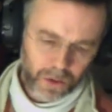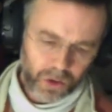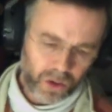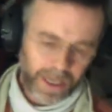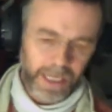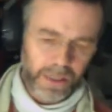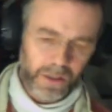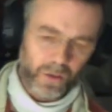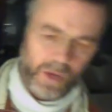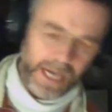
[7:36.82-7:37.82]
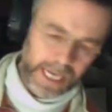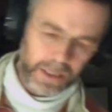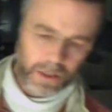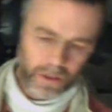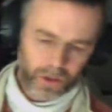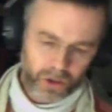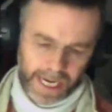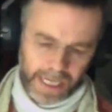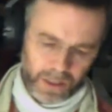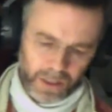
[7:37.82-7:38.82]
Strings, wind,
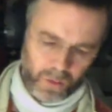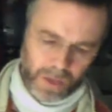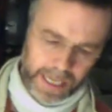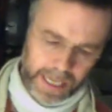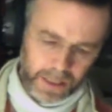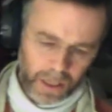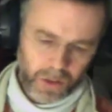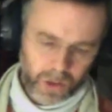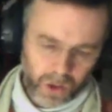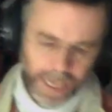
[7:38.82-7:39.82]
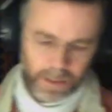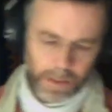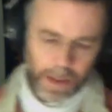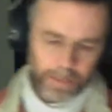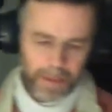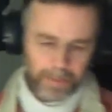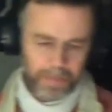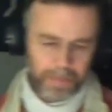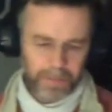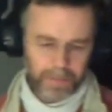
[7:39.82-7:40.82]
strings, wind, strings. Ba, ba, ba,
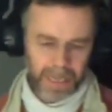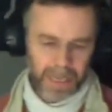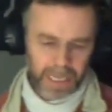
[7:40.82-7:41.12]
ba.